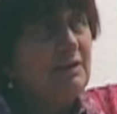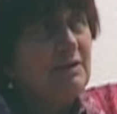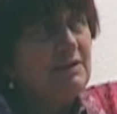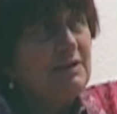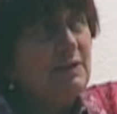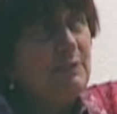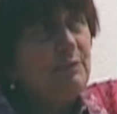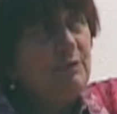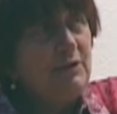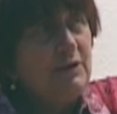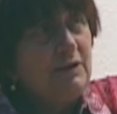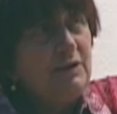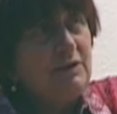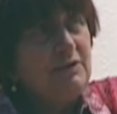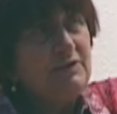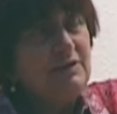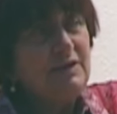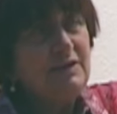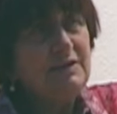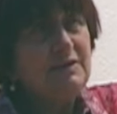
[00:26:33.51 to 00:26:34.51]

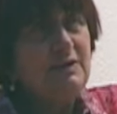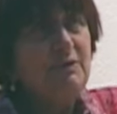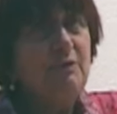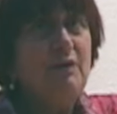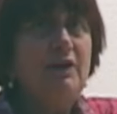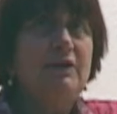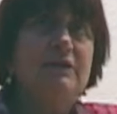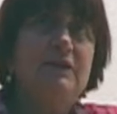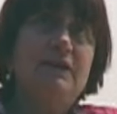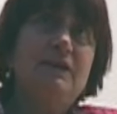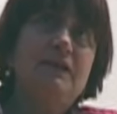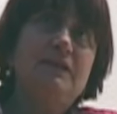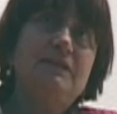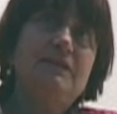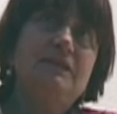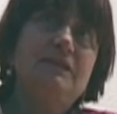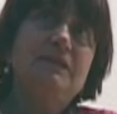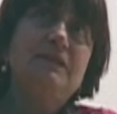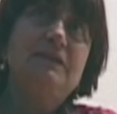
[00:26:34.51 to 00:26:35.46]
separated 61 and